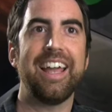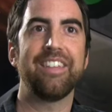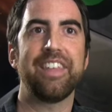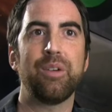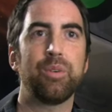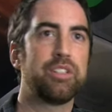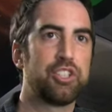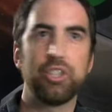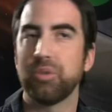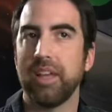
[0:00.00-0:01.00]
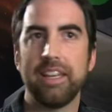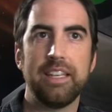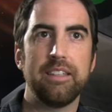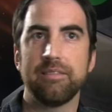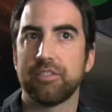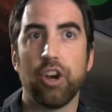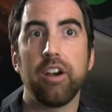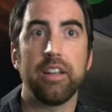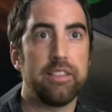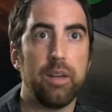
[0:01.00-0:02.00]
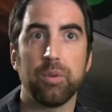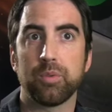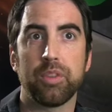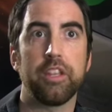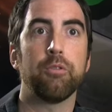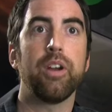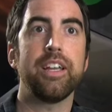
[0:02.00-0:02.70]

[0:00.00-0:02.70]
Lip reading: and they would shoot any target that was within